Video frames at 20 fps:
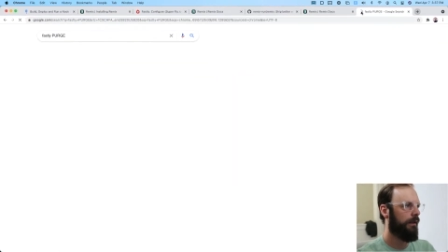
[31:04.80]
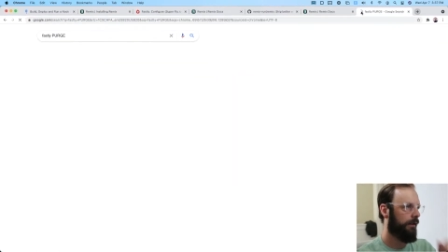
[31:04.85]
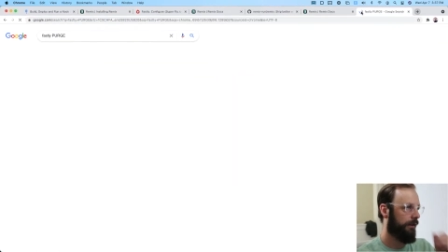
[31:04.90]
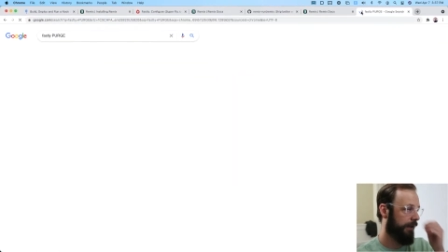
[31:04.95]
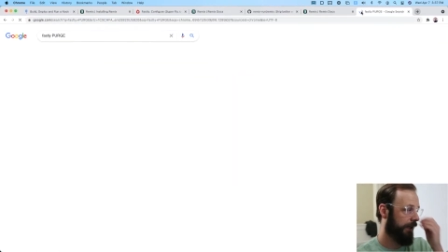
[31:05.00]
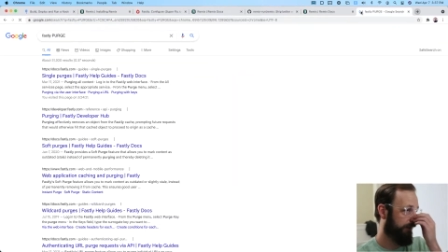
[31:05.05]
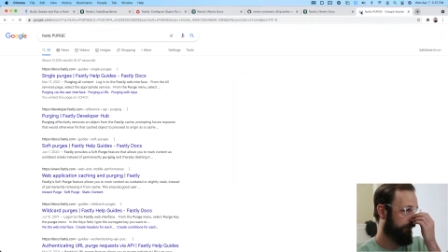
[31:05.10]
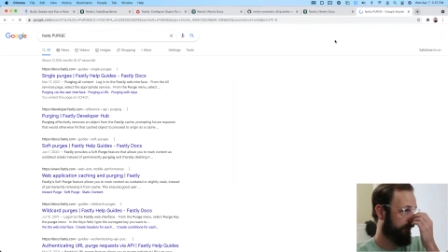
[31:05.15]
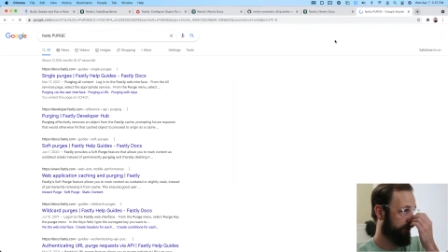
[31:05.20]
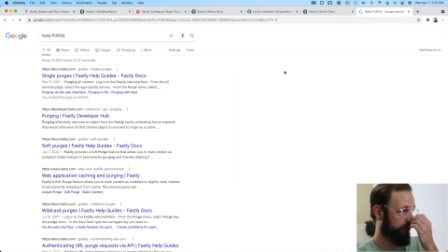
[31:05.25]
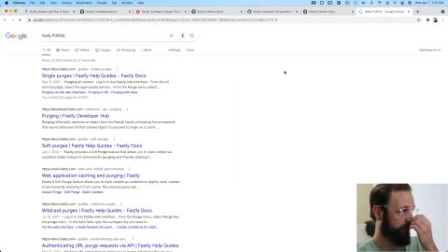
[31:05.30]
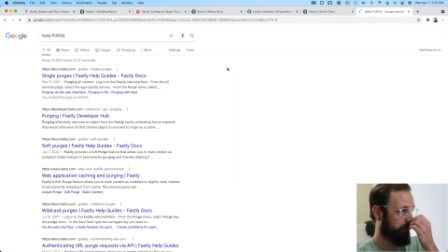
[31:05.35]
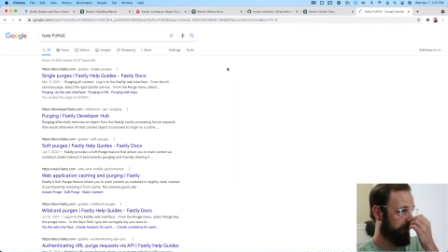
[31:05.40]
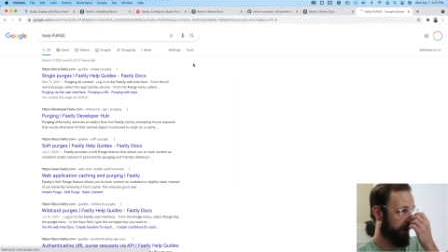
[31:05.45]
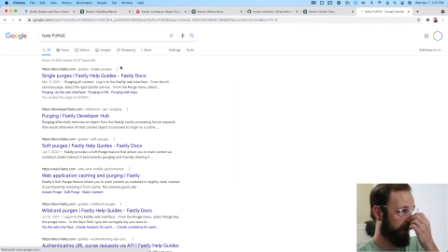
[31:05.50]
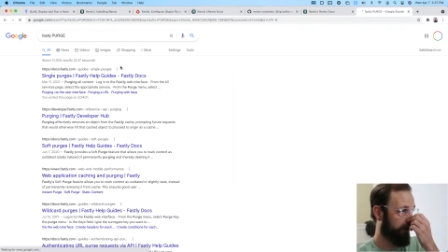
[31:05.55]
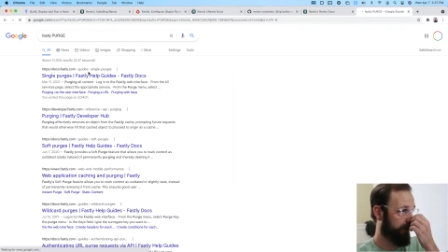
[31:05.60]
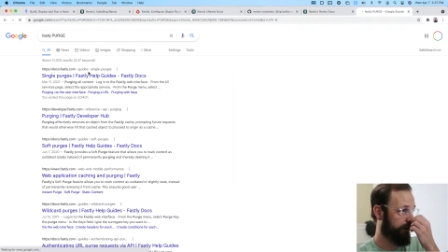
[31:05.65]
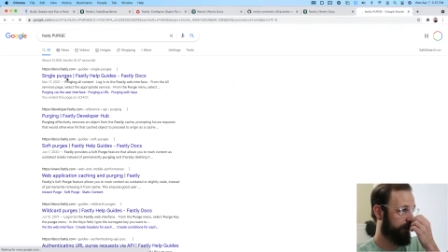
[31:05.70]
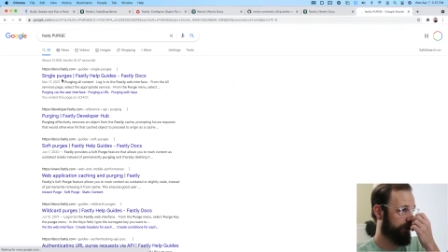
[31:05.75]
They have this
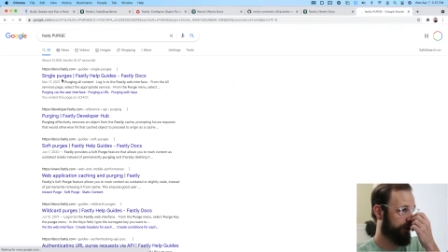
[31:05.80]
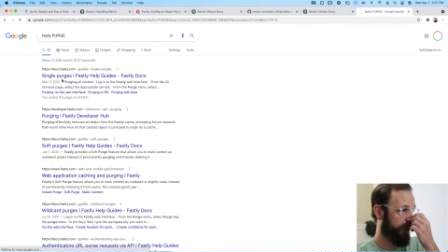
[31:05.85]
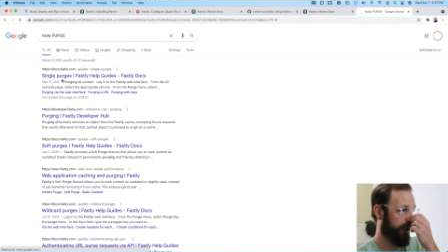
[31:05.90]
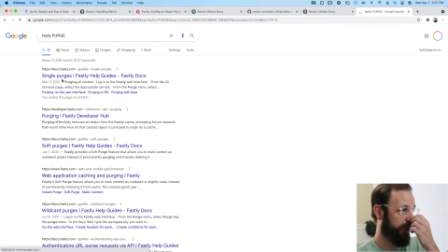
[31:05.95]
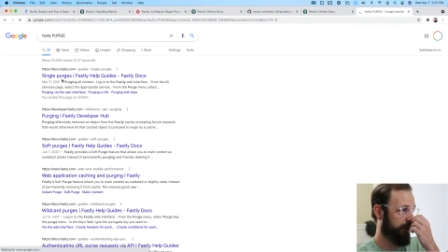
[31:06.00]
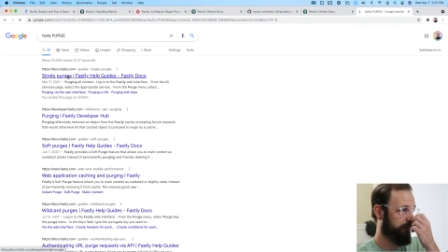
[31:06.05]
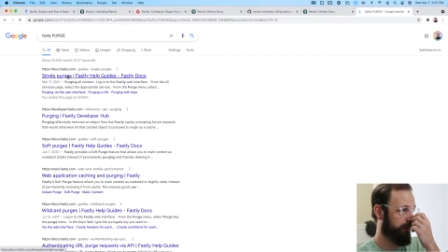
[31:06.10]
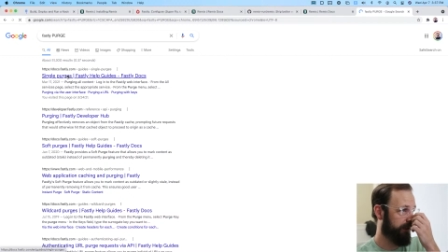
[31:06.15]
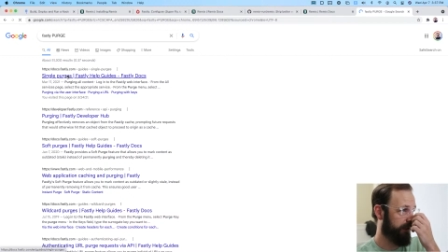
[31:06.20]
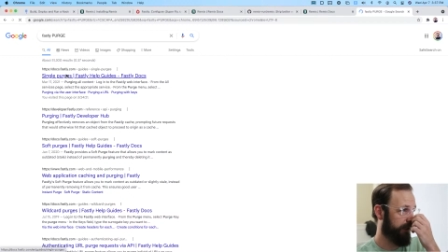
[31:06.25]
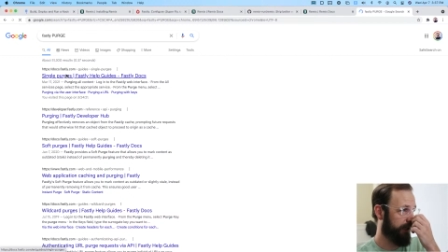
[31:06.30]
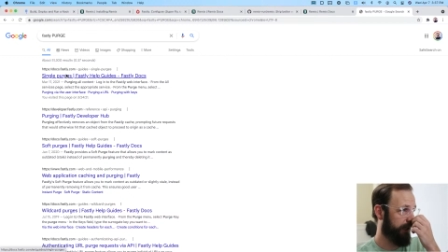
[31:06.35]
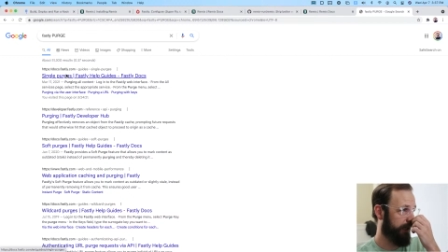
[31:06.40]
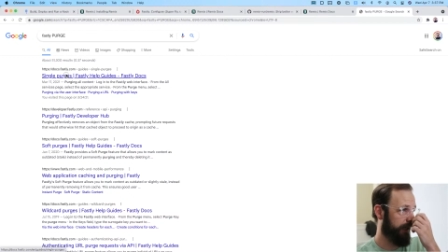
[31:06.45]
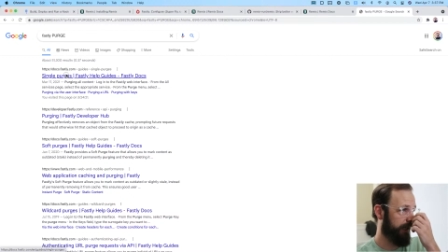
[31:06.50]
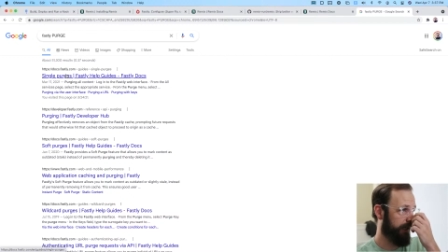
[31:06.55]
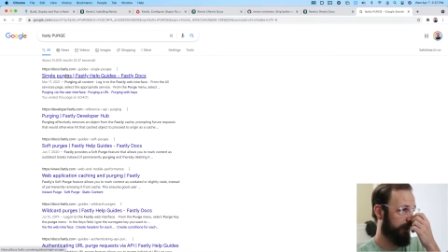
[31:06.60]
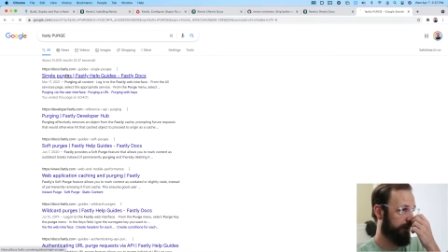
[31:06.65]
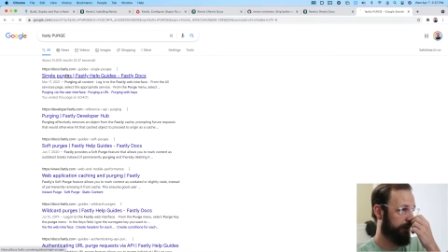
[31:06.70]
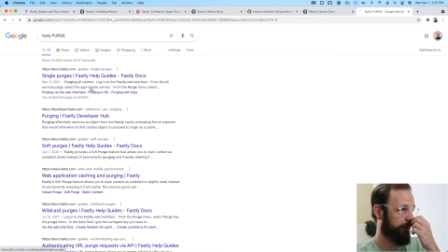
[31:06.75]
Purge
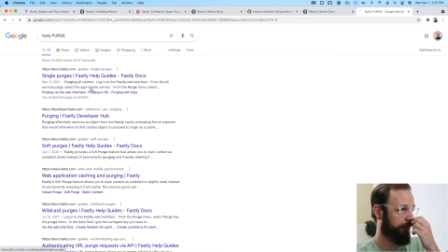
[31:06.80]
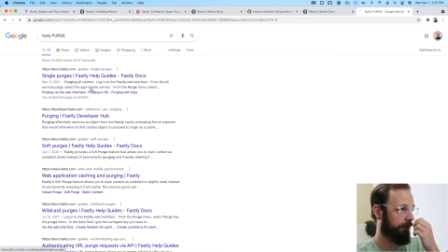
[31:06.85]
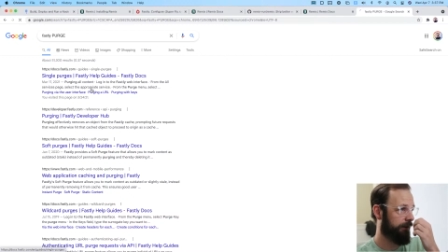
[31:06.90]
API.